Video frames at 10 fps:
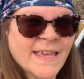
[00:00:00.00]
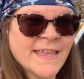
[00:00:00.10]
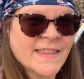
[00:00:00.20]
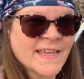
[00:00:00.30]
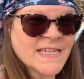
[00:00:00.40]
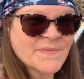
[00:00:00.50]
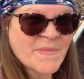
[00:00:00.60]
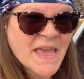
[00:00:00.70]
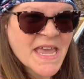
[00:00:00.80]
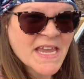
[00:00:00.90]
These
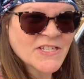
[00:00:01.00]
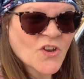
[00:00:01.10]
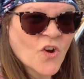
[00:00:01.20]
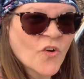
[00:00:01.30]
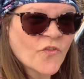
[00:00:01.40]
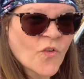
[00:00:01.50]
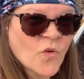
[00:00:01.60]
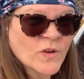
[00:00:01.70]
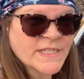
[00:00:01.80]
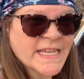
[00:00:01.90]
beds are
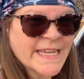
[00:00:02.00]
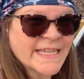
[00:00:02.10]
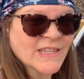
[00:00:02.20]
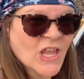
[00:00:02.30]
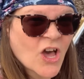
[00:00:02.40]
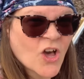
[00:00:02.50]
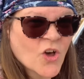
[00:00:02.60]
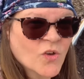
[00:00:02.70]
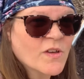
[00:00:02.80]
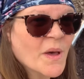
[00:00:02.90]
14
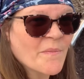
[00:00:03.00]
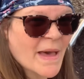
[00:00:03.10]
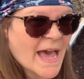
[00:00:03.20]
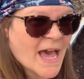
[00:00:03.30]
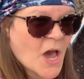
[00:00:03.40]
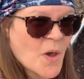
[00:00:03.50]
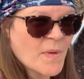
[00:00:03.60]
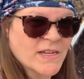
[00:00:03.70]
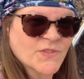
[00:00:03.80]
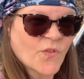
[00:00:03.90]
long by
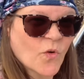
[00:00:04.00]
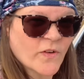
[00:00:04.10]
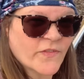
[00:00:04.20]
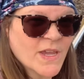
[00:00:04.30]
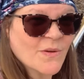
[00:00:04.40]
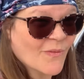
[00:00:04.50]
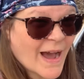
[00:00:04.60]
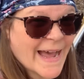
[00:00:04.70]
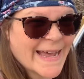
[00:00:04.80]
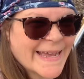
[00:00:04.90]
almost 4 feet
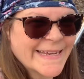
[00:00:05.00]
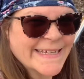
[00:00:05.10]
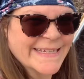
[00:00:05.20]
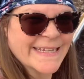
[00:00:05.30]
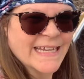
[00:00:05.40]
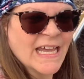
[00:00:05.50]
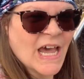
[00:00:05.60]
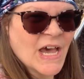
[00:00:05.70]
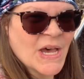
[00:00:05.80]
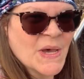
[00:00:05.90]
wide.
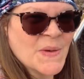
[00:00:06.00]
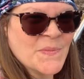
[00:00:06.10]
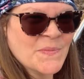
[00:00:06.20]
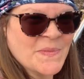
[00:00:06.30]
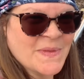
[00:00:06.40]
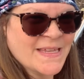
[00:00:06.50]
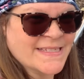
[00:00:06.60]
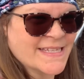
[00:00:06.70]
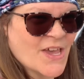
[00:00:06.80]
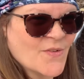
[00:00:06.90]

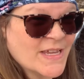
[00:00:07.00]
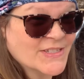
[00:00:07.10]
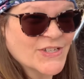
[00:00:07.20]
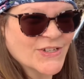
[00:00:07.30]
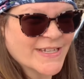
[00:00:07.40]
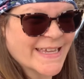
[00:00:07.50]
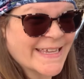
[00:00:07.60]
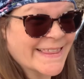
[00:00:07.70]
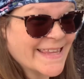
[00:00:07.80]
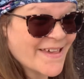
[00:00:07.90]
So it took
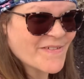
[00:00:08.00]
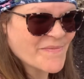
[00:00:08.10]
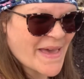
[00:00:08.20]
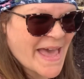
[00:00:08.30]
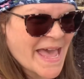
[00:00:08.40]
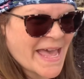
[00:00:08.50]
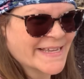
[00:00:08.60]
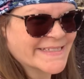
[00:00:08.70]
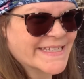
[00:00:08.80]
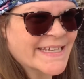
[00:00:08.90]
11
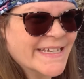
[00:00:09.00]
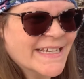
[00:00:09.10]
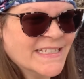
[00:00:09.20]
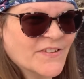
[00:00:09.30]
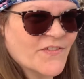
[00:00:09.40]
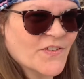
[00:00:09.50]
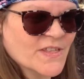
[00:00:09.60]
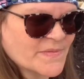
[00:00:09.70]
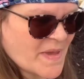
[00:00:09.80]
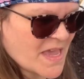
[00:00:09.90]
bags to fill
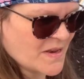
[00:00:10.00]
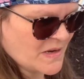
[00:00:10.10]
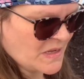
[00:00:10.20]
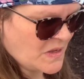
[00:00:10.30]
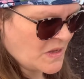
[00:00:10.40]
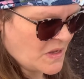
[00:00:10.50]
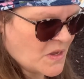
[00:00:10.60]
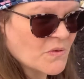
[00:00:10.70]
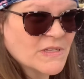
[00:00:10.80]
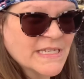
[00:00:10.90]
this bed,
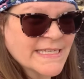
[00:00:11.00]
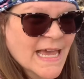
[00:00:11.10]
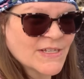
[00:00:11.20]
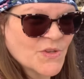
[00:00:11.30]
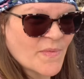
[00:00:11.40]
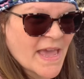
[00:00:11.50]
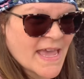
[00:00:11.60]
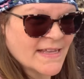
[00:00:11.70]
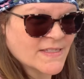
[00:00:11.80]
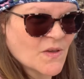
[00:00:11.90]
which is not too
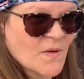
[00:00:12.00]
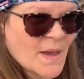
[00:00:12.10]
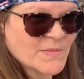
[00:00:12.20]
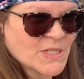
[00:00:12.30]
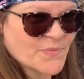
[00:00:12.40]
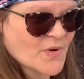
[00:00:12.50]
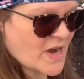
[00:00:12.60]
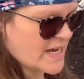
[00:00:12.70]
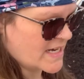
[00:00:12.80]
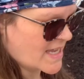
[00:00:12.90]
bad. So I'm just
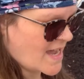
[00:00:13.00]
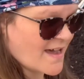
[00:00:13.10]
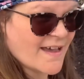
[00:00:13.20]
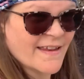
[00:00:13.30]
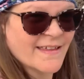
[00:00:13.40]
praying to God